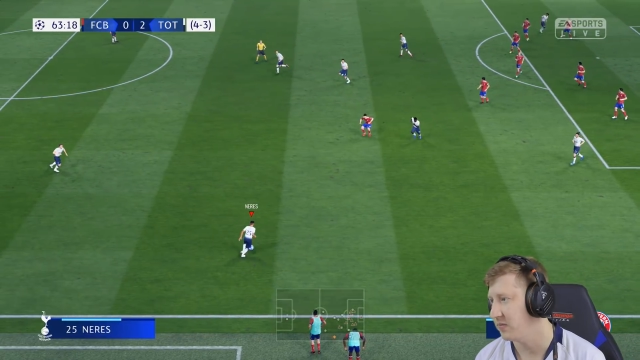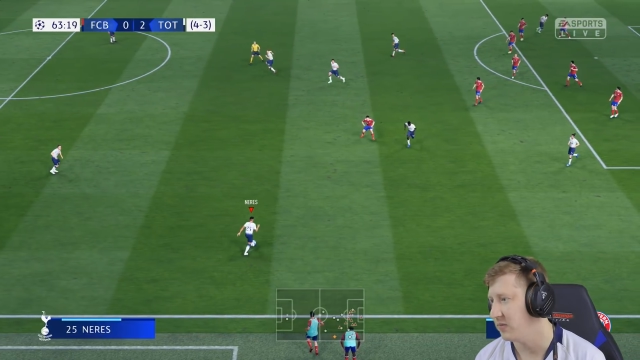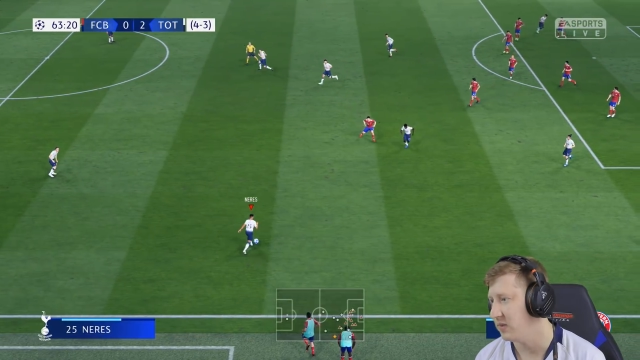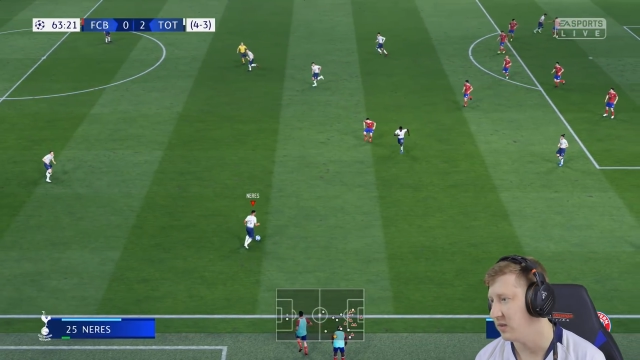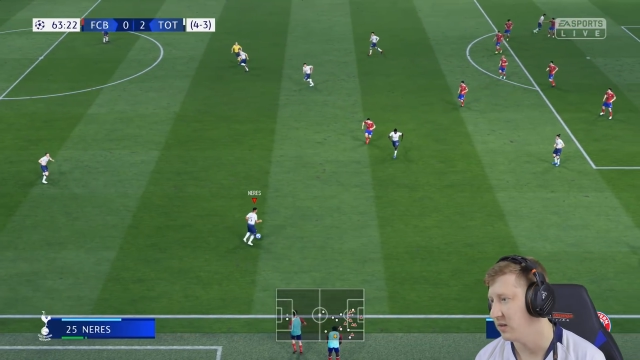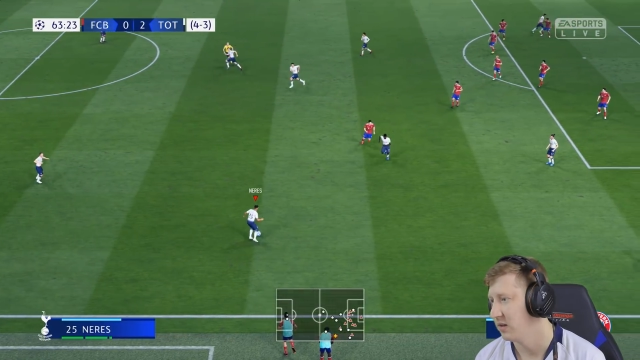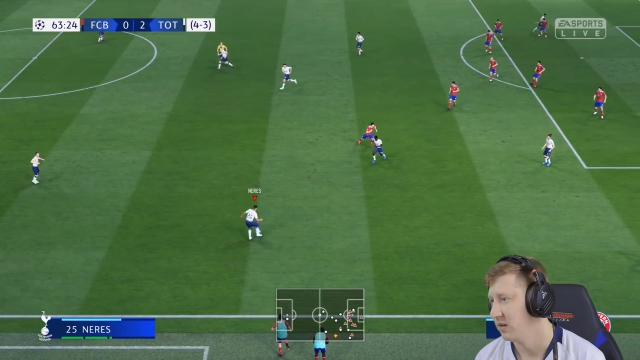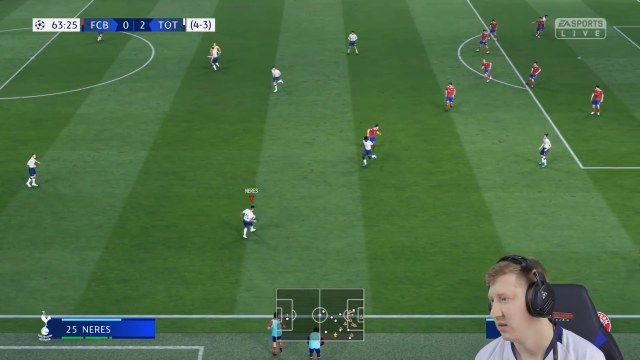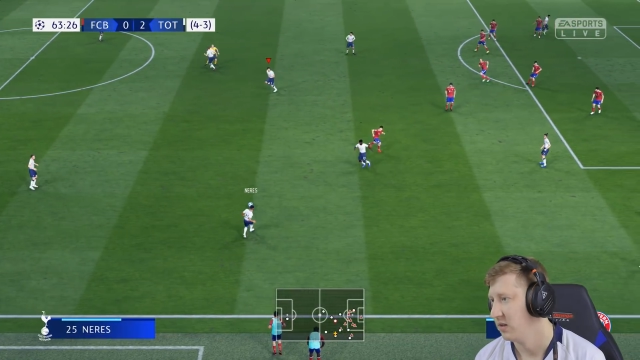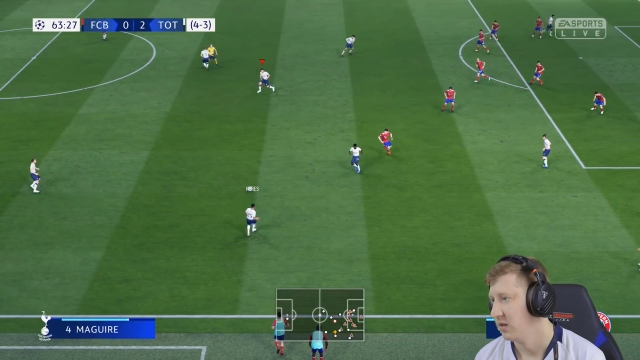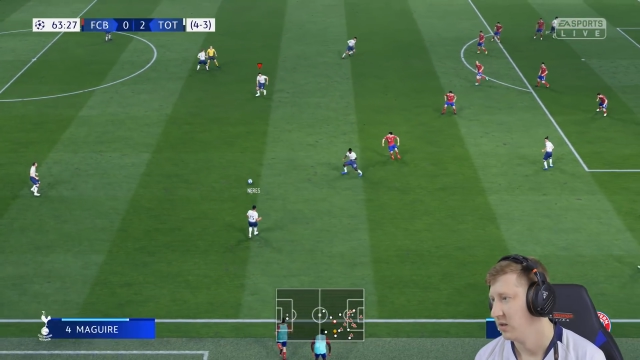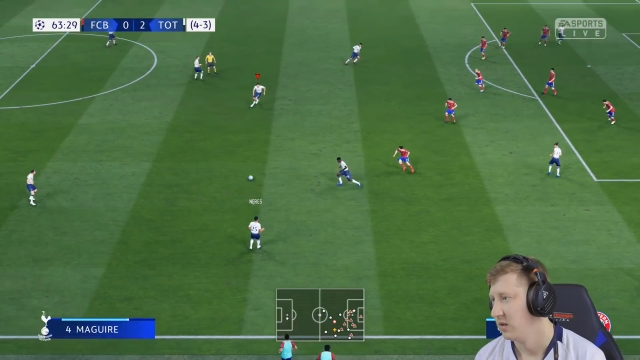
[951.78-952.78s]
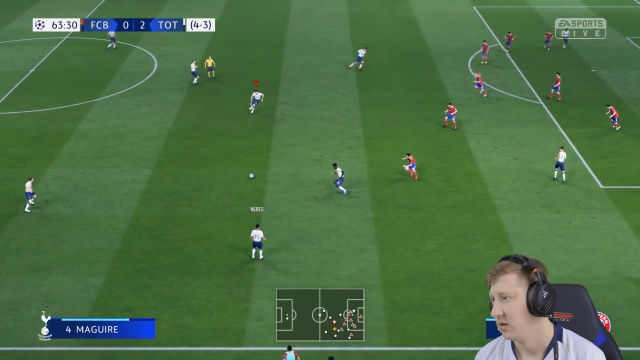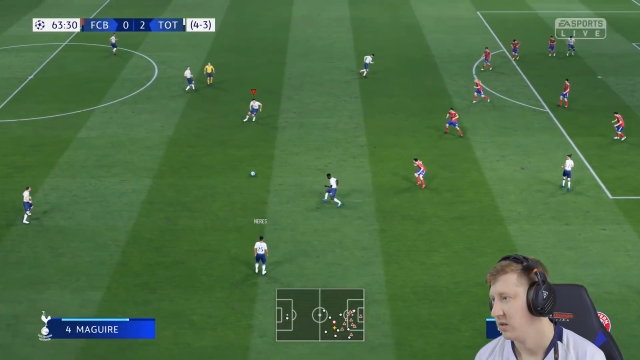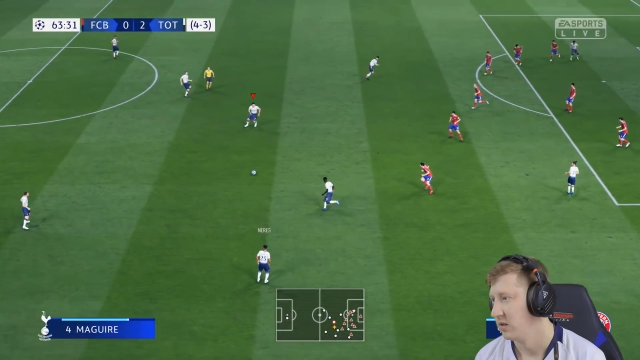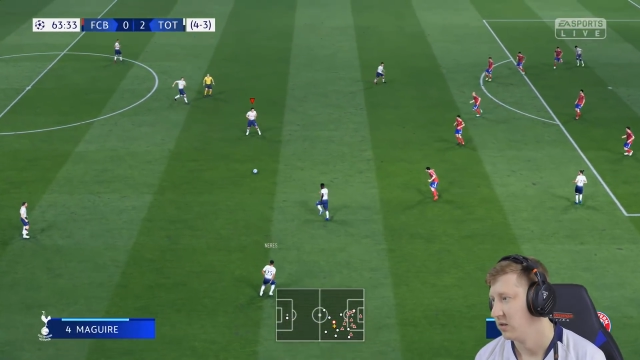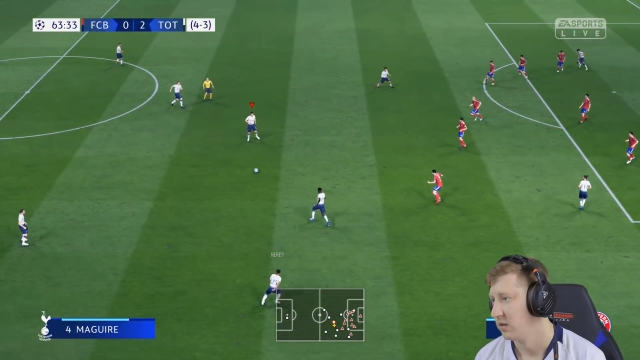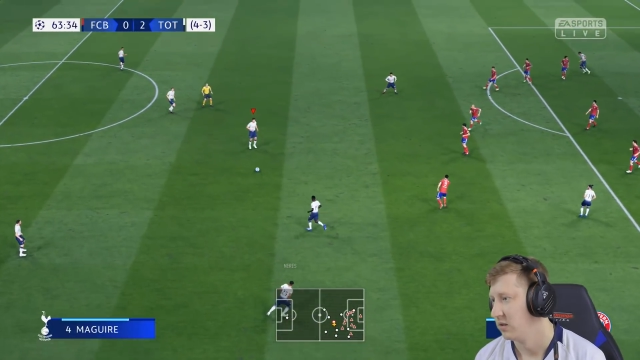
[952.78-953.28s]

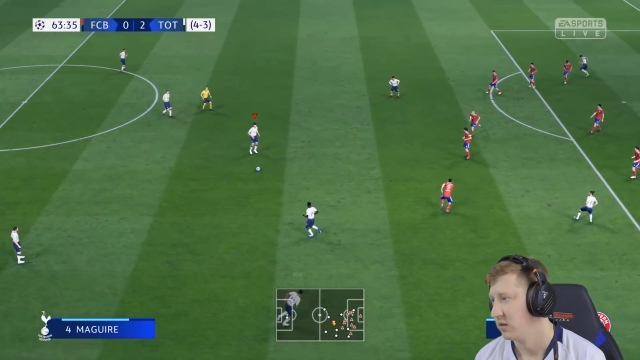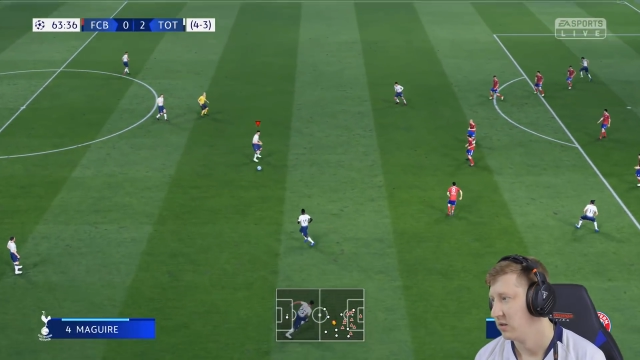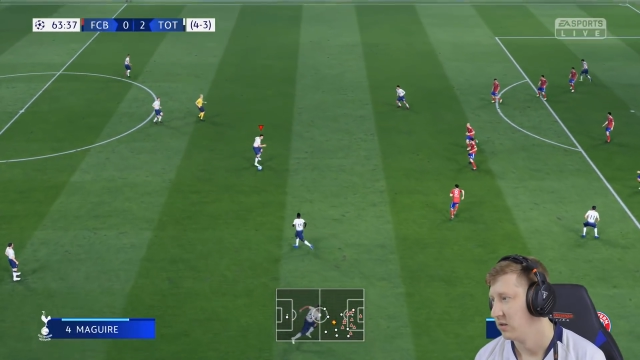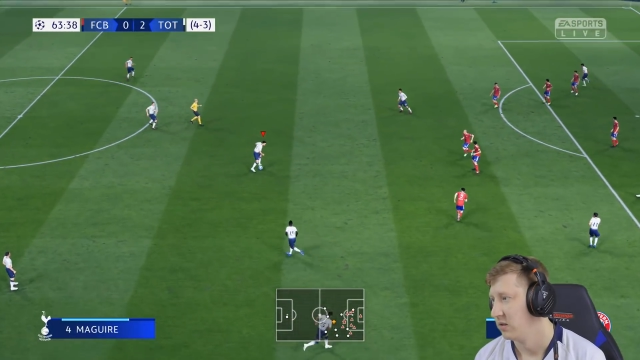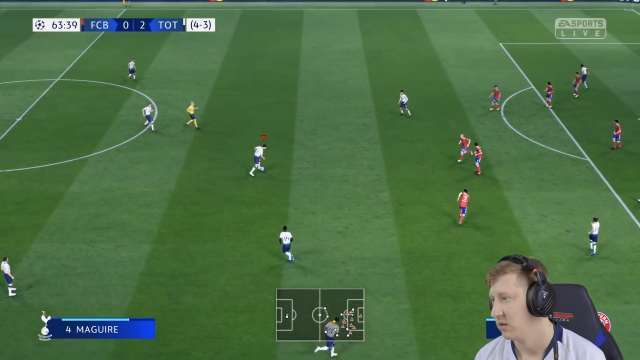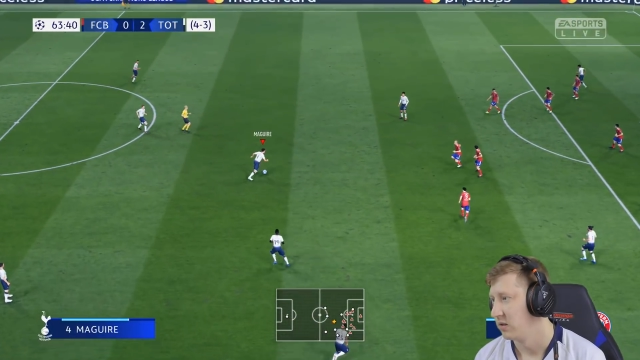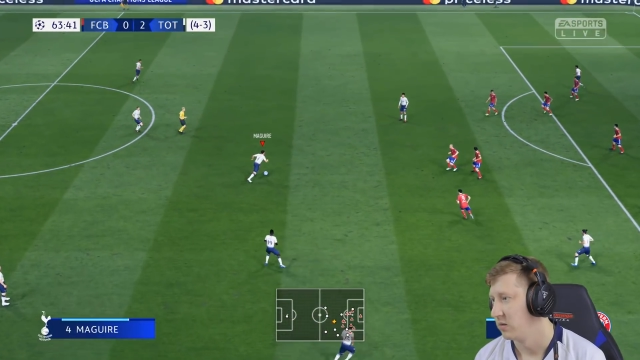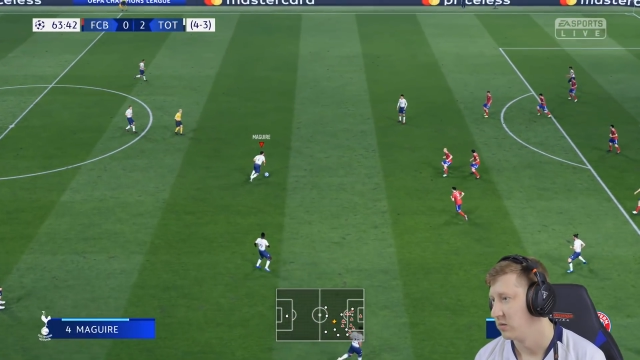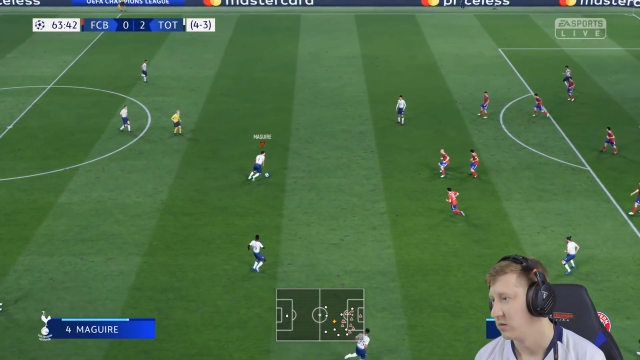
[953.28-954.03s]
[no speech]